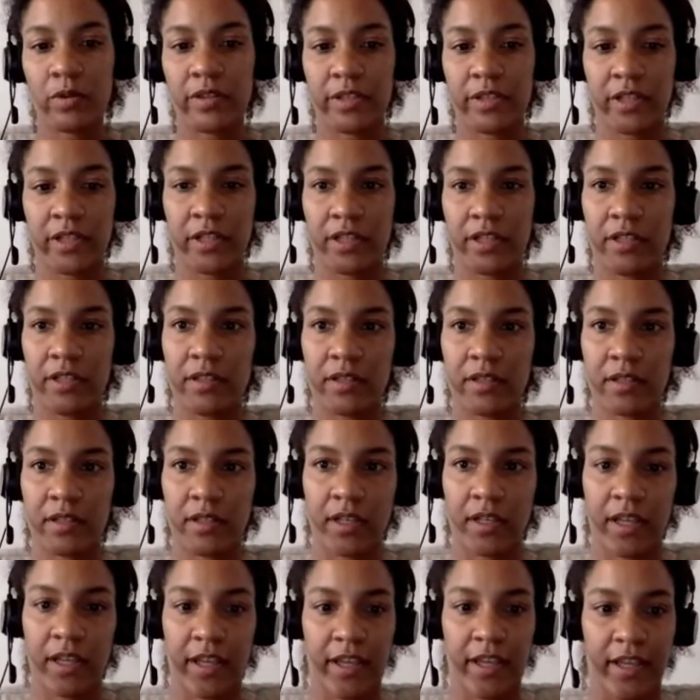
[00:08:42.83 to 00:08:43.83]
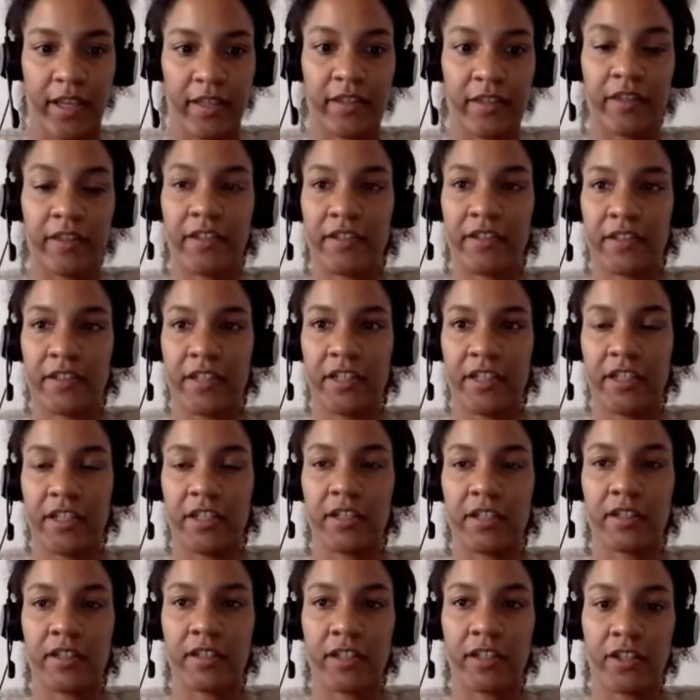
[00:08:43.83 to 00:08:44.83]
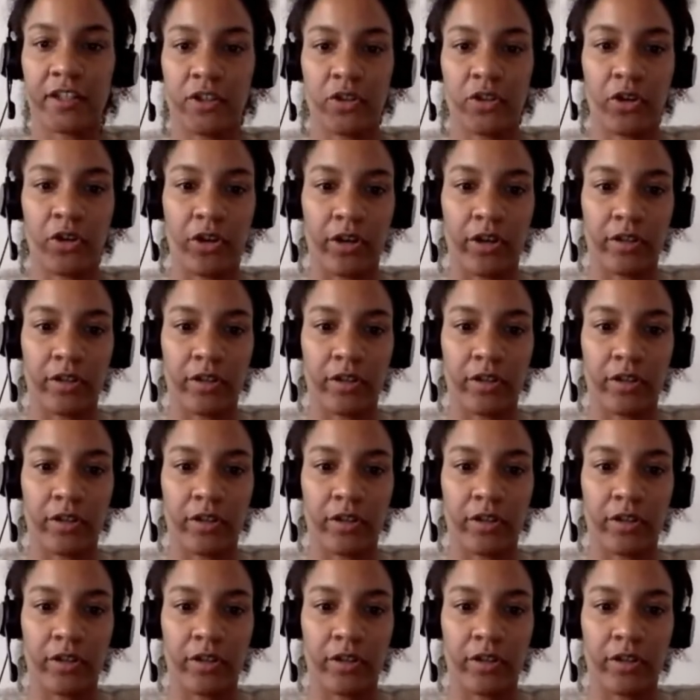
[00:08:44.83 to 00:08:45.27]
mold cities, and the city, in